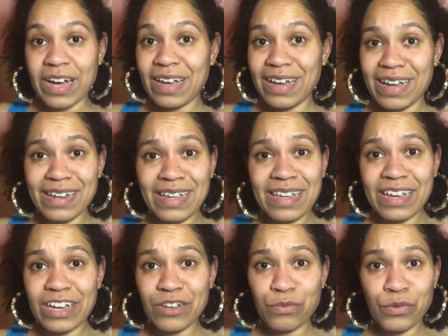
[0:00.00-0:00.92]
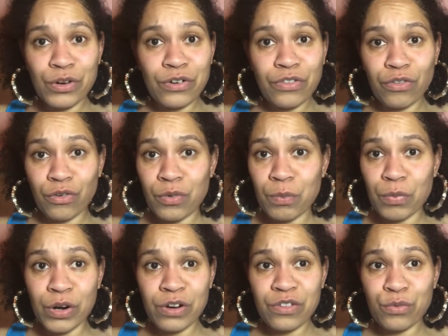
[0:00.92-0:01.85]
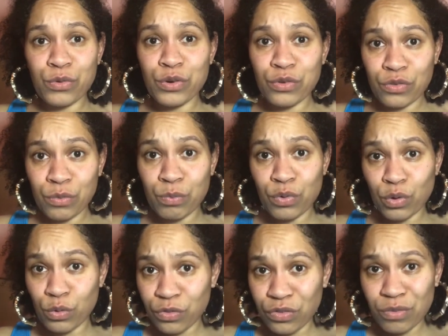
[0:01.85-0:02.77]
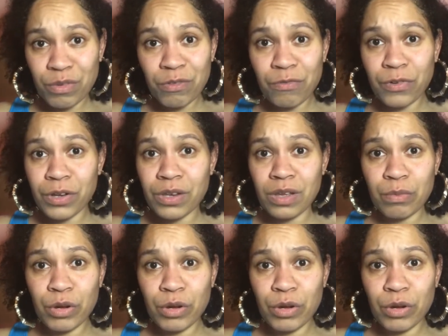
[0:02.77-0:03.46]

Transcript: I kind of get where certain parts were supposed to be funny,